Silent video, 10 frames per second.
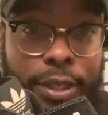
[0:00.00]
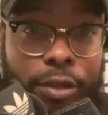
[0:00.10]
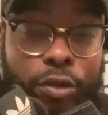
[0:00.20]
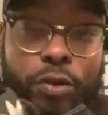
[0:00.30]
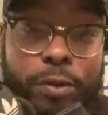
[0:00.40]

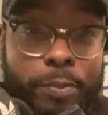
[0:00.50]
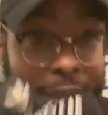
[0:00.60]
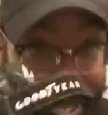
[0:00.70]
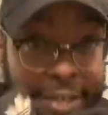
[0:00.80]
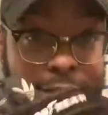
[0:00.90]
you could
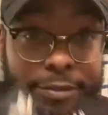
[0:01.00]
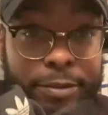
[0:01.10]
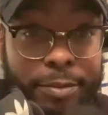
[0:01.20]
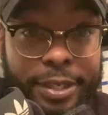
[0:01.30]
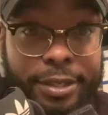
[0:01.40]
buy this
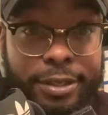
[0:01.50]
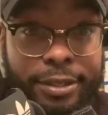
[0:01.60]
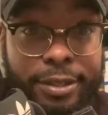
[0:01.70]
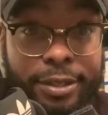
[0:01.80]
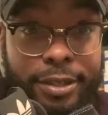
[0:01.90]
from me.
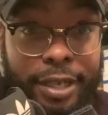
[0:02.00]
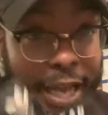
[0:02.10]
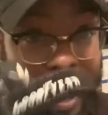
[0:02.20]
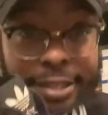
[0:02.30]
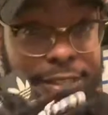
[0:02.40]
Like
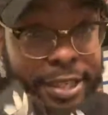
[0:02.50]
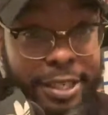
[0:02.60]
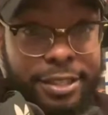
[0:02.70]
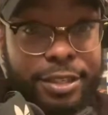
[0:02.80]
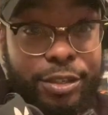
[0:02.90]
I'll sell
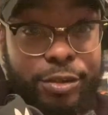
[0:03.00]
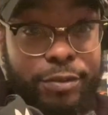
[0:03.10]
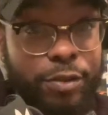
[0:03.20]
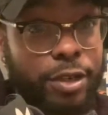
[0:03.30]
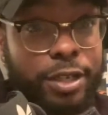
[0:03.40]
it to you
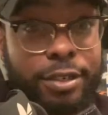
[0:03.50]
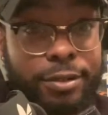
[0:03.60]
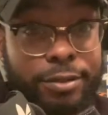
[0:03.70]
for